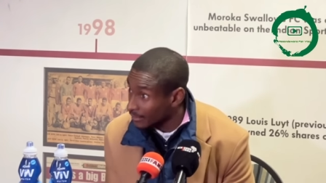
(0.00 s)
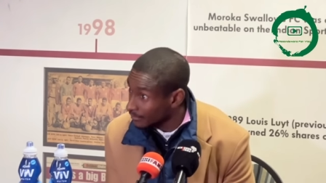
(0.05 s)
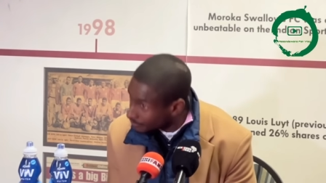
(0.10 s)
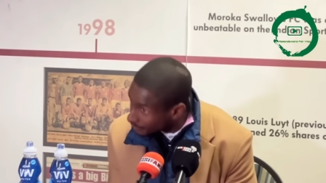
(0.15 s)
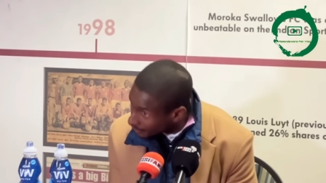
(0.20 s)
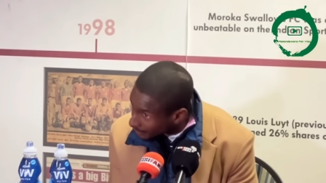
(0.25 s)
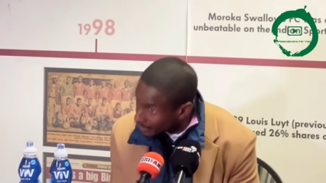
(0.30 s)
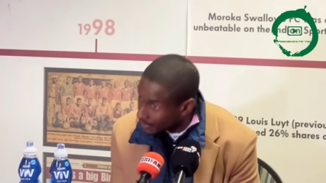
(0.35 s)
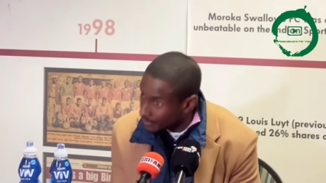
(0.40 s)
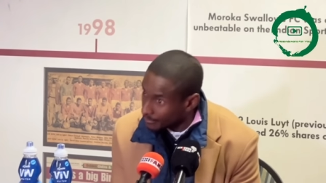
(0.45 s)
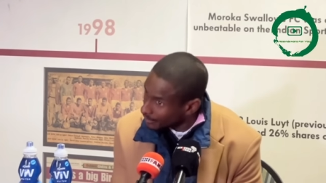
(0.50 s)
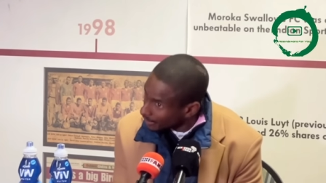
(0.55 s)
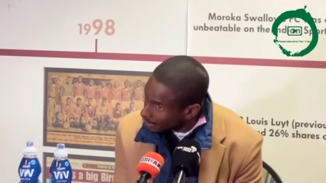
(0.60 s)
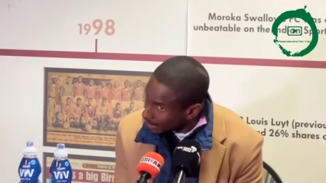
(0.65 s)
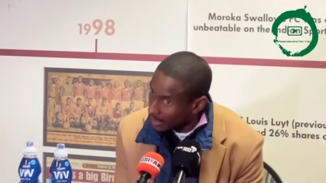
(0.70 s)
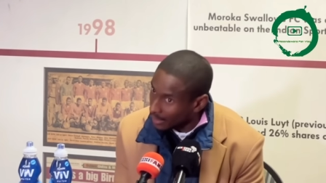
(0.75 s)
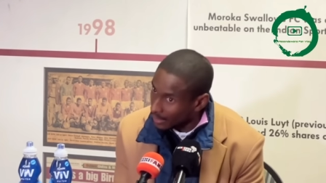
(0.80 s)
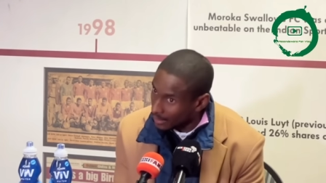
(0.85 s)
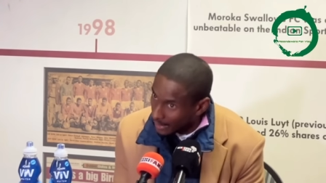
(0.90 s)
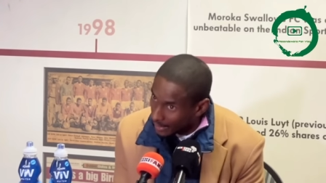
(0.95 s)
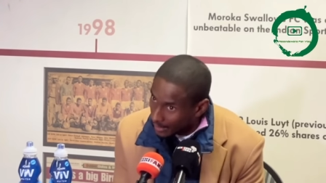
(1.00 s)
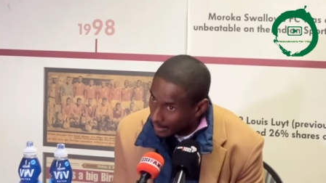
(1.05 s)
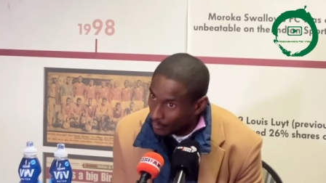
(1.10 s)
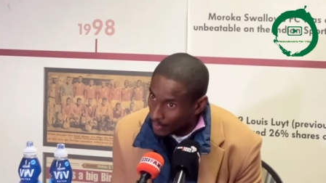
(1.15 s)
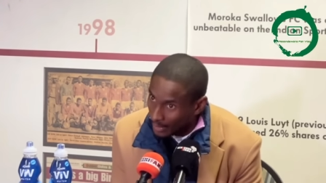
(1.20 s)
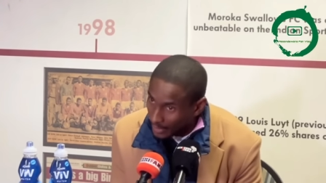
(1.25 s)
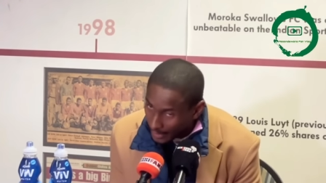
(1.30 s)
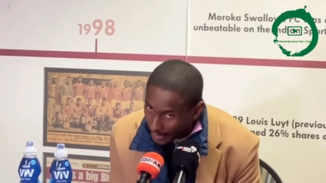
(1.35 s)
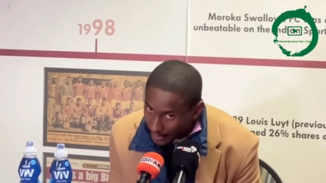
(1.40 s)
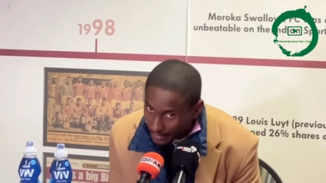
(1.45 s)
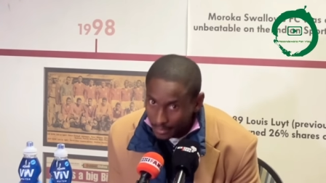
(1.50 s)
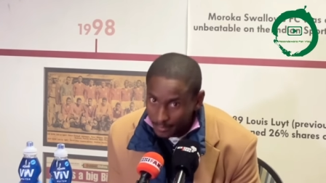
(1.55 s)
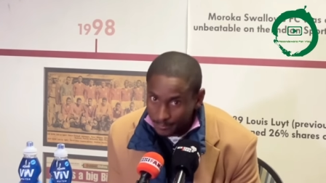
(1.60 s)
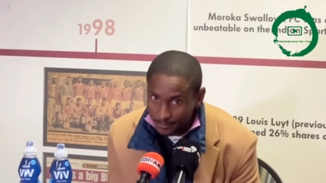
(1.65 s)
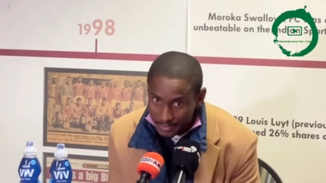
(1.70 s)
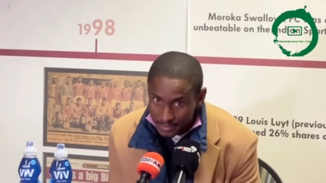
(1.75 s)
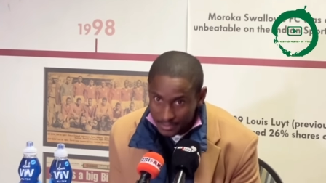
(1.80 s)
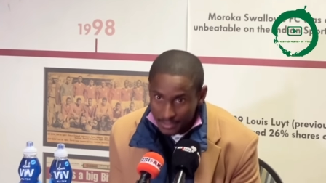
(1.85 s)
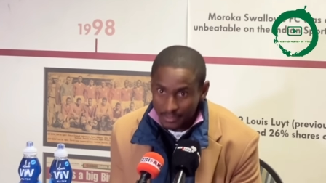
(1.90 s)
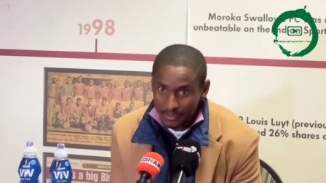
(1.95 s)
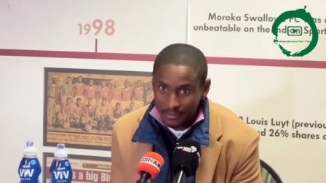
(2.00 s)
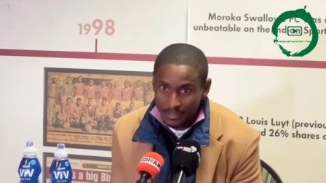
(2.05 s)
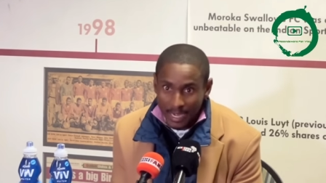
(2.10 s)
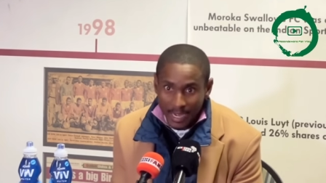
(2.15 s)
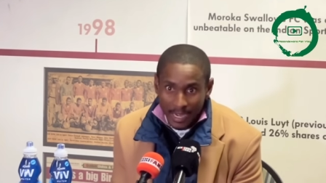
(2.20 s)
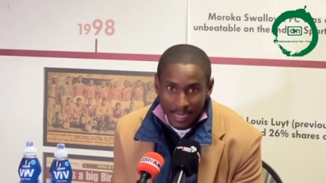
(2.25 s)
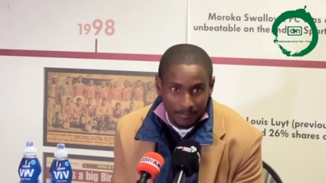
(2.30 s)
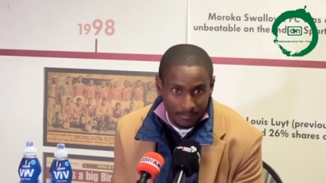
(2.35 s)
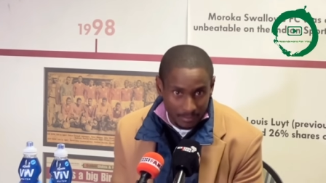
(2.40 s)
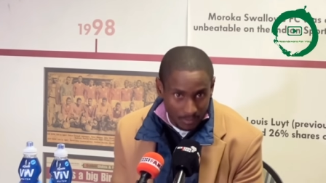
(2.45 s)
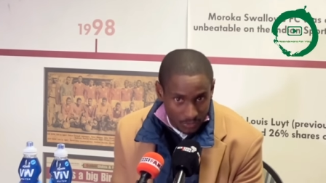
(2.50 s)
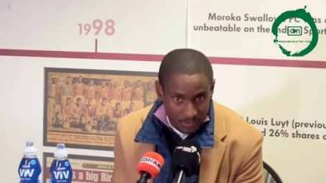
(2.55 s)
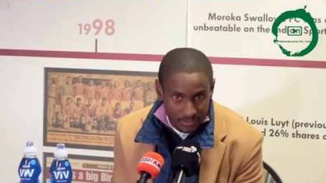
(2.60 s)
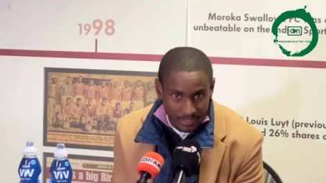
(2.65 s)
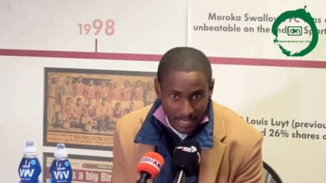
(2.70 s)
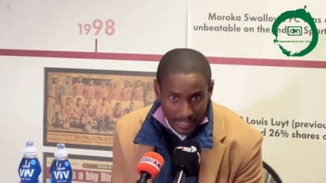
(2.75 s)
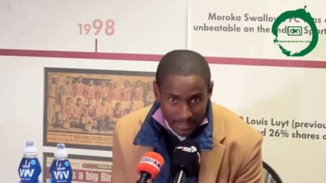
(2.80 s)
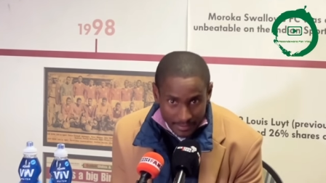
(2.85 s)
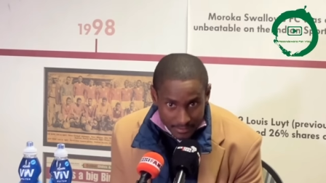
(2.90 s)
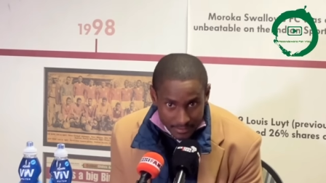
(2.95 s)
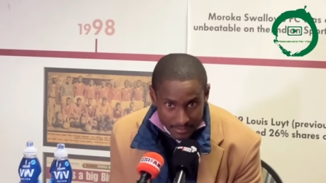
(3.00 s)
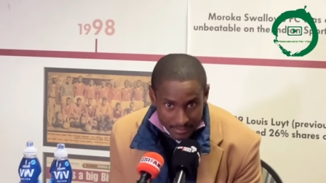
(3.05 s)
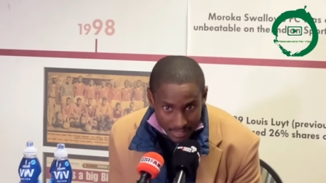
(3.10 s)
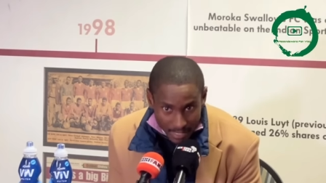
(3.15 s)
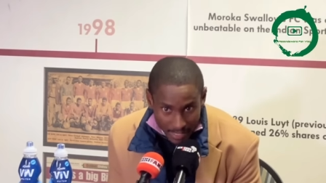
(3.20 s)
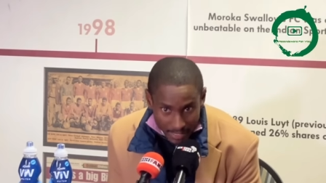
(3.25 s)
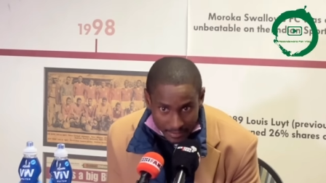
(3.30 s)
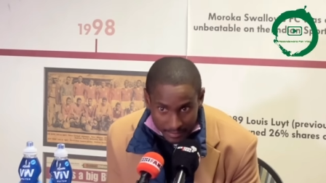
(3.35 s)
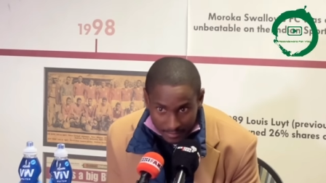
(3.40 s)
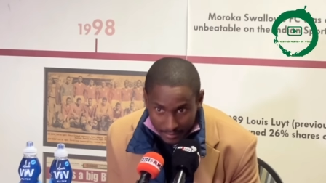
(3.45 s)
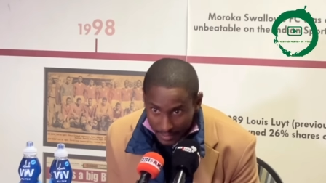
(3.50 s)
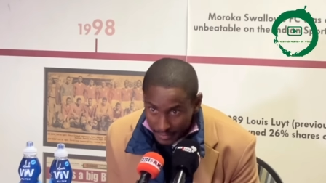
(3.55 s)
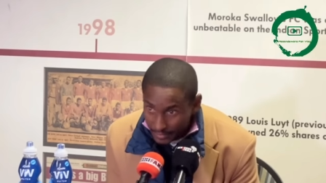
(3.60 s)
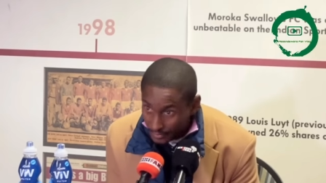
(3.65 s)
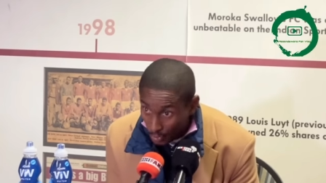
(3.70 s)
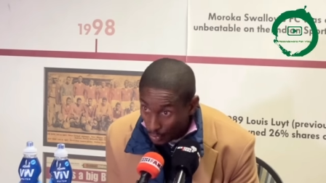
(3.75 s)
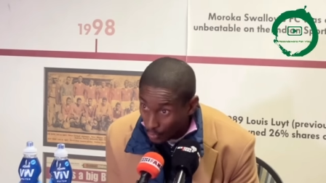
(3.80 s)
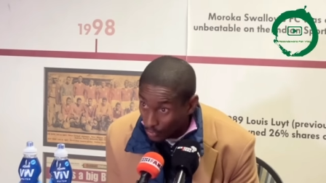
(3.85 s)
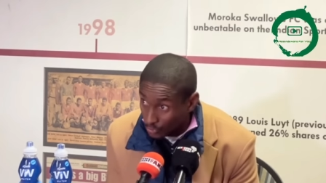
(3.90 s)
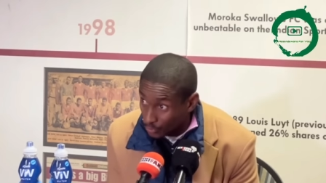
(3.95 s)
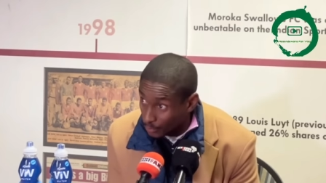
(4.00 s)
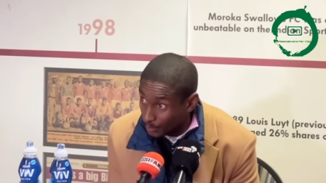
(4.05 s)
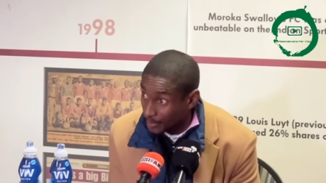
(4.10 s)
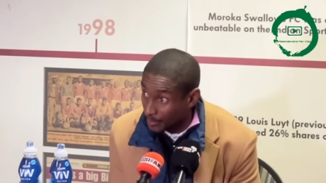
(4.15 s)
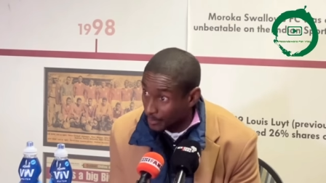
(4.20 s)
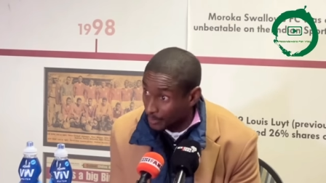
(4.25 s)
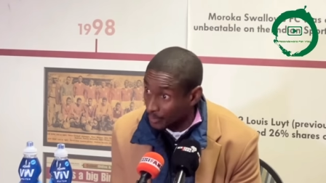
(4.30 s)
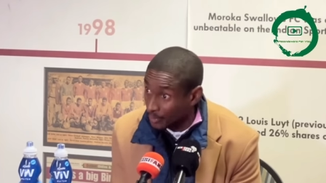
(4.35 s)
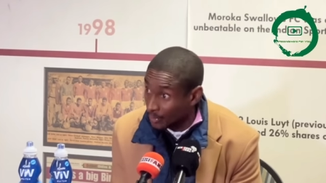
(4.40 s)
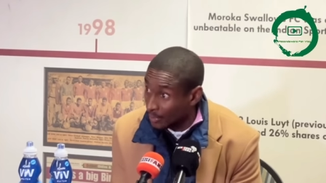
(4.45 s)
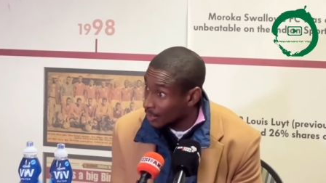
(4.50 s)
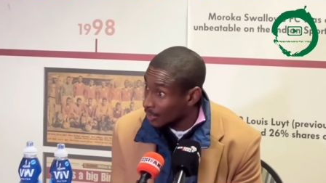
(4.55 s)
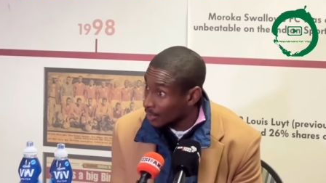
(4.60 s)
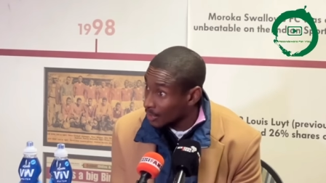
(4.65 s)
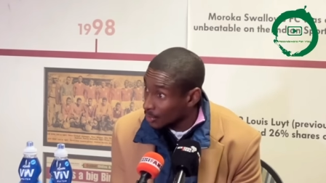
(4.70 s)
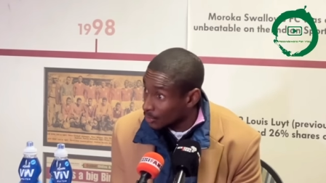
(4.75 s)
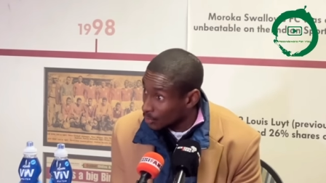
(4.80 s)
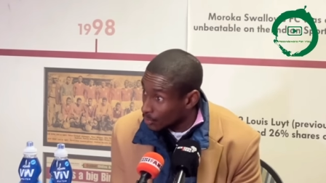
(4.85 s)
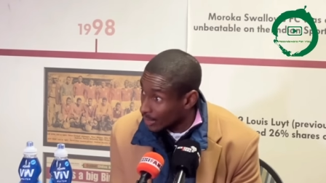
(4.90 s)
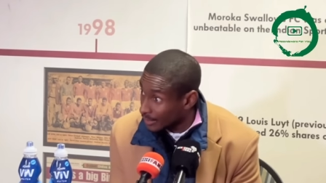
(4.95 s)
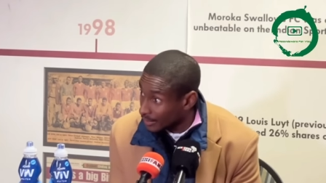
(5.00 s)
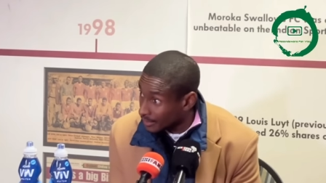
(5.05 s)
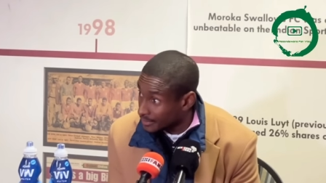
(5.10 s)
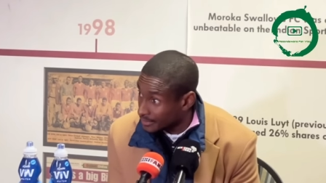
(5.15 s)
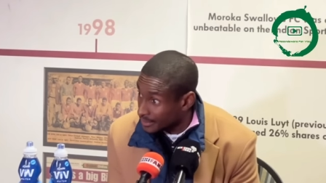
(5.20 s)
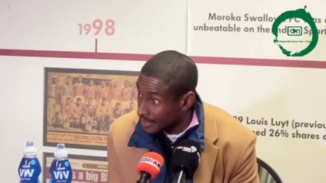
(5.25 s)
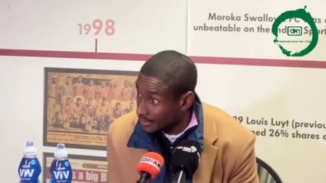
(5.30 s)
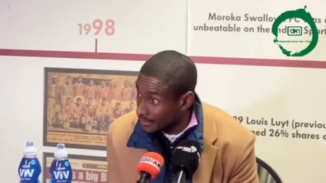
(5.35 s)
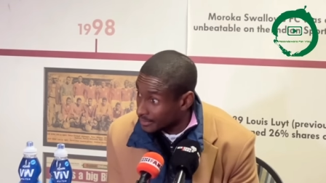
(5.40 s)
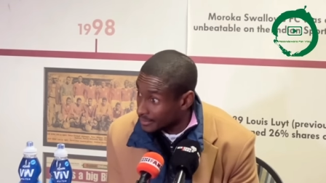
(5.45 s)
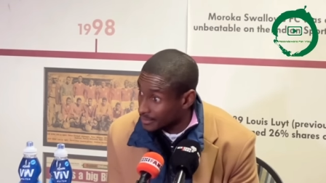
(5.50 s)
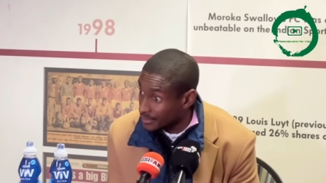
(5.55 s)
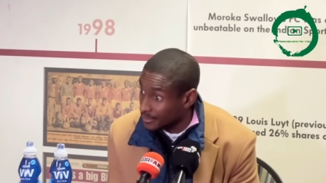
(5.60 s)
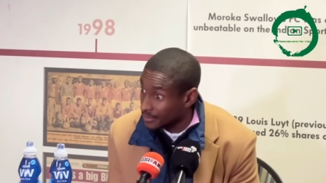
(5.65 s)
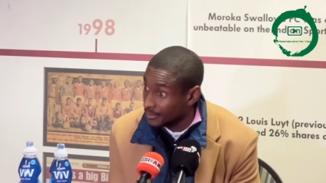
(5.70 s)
100%. I, because I, I, I talk to people who understand this thing.